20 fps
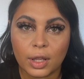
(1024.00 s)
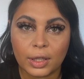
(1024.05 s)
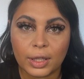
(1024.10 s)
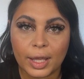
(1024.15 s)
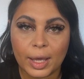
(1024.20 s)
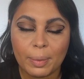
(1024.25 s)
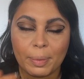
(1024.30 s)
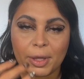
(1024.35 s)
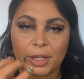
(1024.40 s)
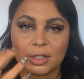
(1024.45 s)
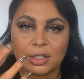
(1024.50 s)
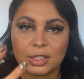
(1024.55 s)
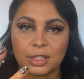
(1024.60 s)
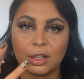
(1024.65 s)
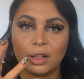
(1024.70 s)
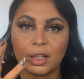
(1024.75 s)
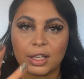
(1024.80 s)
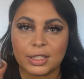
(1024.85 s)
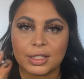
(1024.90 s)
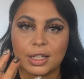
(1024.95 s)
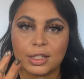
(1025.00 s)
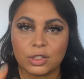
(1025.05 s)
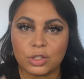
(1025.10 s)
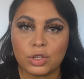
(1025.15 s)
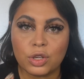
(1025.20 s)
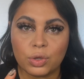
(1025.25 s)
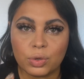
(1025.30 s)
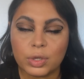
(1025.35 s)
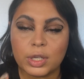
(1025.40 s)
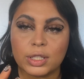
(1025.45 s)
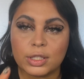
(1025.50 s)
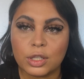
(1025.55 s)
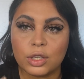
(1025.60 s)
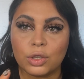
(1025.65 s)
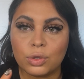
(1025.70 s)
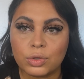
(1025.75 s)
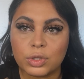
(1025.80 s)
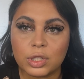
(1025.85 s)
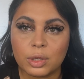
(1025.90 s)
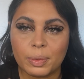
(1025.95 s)
the lip, it still is as nude as it
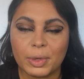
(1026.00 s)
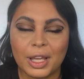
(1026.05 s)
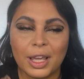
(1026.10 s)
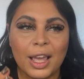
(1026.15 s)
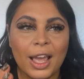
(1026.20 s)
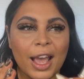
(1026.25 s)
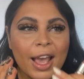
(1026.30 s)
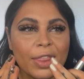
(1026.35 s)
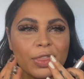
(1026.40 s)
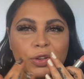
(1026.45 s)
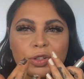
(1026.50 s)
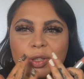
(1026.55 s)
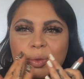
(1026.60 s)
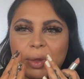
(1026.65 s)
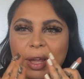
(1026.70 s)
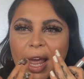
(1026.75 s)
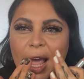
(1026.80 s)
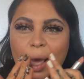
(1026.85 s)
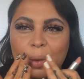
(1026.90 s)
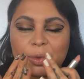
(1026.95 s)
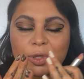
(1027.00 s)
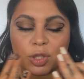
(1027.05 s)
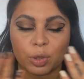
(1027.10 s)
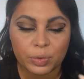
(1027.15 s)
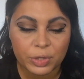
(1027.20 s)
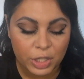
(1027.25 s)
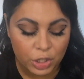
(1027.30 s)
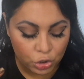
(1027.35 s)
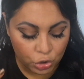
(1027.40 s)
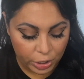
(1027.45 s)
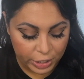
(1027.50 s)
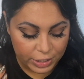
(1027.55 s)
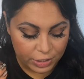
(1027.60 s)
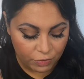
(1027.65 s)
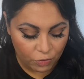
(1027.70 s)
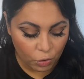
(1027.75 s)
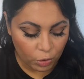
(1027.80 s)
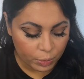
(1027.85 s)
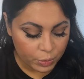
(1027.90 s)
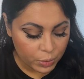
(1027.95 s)
used to be. There's something that happens, almost like
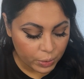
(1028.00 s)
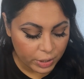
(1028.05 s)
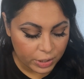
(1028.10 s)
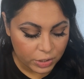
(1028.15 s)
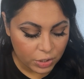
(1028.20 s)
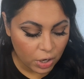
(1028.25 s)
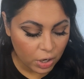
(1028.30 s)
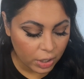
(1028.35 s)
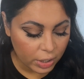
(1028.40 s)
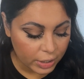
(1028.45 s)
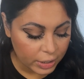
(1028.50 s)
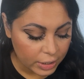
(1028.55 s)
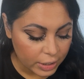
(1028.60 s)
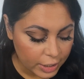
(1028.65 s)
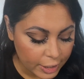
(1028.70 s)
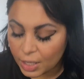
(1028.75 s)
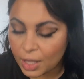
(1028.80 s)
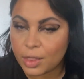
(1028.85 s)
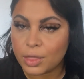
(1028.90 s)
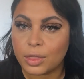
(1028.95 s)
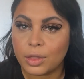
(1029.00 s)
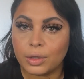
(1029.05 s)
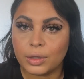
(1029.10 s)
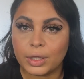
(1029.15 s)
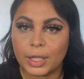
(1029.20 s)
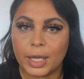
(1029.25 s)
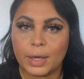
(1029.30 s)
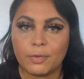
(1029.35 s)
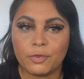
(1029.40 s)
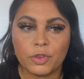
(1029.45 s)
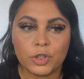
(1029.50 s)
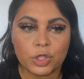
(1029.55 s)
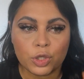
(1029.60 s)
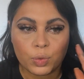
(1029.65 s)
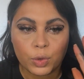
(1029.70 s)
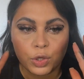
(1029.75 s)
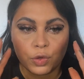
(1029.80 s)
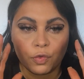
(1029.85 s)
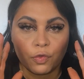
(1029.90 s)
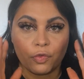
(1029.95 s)
transforms when it's on the lip versus
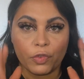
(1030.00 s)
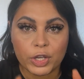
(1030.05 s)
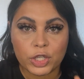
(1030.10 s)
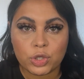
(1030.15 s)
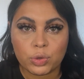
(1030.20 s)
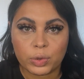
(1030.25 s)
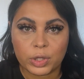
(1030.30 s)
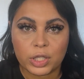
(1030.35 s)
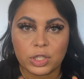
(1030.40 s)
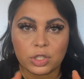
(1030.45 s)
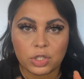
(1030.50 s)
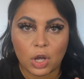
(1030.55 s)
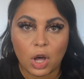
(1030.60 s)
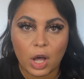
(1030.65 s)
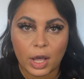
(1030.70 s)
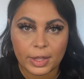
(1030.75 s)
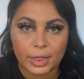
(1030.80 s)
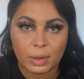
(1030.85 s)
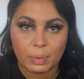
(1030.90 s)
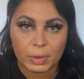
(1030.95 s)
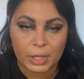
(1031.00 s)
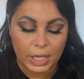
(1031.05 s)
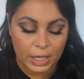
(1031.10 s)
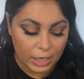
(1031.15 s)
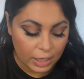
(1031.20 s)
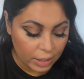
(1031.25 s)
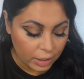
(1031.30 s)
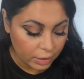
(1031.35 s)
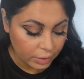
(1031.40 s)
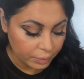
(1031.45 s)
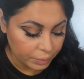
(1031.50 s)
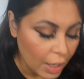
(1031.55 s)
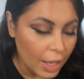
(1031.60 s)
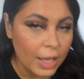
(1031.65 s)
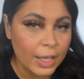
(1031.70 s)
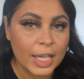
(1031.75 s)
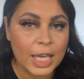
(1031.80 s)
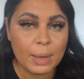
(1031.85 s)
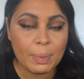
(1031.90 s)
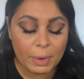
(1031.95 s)
what you visually saw at the beginning.
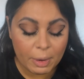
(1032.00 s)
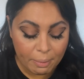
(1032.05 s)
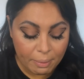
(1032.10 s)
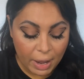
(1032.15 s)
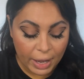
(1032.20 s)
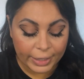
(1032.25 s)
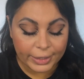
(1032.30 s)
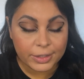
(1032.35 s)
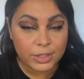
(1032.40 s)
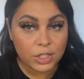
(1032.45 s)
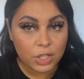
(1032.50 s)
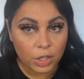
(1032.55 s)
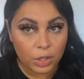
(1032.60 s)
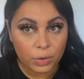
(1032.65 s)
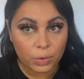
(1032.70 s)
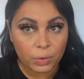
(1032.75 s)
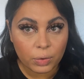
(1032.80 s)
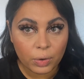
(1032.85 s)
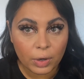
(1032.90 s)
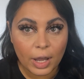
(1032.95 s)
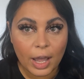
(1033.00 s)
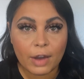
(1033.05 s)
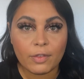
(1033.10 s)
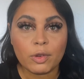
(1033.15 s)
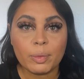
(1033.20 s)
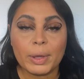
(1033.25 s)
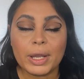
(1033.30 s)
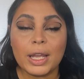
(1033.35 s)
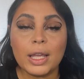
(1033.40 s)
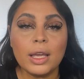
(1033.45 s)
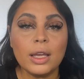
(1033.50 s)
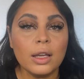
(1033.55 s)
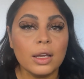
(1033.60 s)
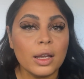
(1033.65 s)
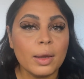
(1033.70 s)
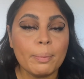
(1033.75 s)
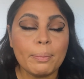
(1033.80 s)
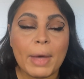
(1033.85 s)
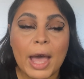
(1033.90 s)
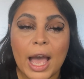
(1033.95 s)
Keep in mind too, everybody
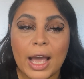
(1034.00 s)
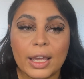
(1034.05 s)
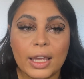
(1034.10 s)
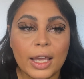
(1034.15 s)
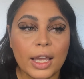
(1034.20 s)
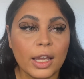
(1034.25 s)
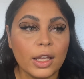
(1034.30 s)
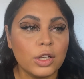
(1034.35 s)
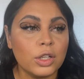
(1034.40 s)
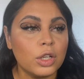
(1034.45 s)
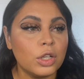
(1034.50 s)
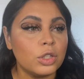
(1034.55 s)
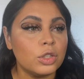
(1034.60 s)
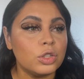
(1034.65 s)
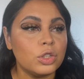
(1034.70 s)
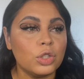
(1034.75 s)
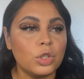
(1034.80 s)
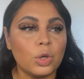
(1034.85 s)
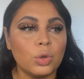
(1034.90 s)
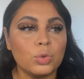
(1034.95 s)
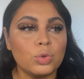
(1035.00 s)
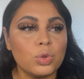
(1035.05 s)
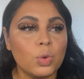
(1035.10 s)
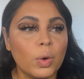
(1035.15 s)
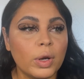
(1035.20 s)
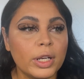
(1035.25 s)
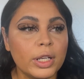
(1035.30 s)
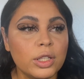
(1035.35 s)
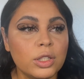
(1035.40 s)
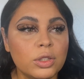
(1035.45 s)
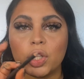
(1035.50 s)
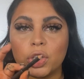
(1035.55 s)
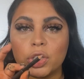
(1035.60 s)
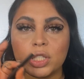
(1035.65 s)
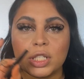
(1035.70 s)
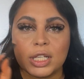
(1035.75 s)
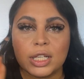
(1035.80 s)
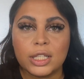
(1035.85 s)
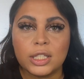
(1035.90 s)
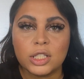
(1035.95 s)
back in,
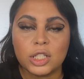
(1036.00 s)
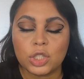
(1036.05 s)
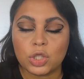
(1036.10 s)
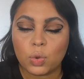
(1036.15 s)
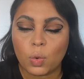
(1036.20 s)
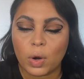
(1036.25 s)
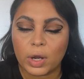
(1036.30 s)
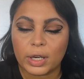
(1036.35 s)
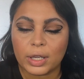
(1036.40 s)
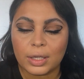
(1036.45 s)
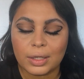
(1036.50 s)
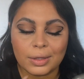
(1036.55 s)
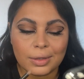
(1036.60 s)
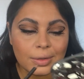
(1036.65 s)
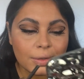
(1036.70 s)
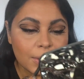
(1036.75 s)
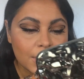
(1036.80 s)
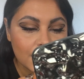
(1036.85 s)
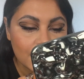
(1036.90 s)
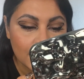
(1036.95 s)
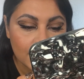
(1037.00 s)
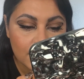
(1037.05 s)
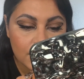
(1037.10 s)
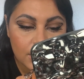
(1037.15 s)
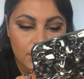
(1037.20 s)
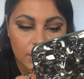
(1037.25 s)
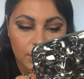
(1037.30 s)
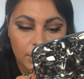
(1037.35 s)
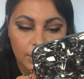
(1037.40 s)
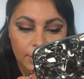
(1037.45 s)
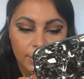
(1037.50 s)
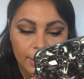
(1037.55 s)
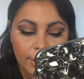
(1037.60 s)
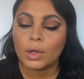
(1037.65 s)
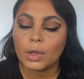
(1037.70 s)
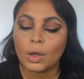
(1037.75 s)
2013 to 2016